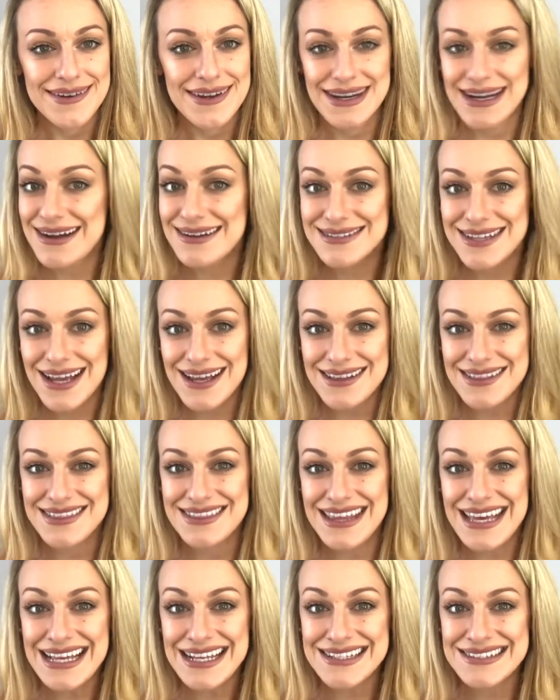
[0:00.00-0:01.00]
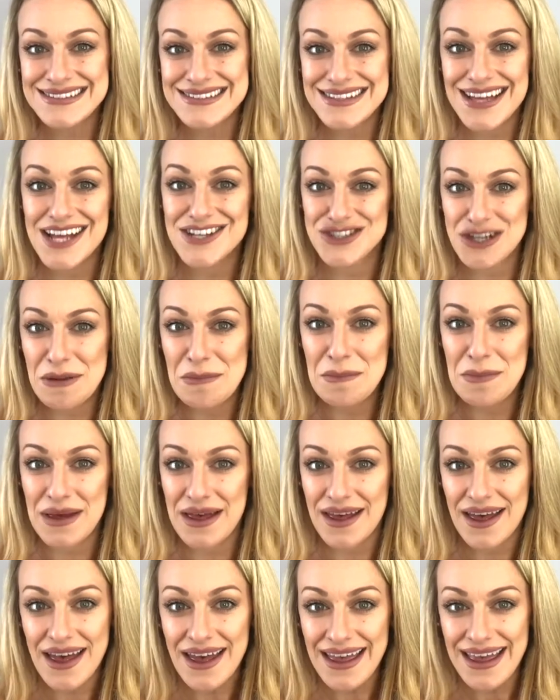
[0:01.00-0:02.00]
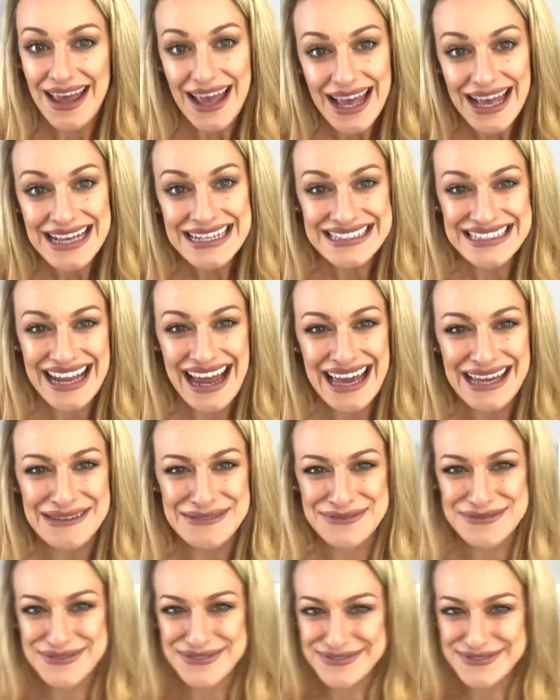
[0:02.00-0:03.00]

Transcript: And I was like, this jumper is life.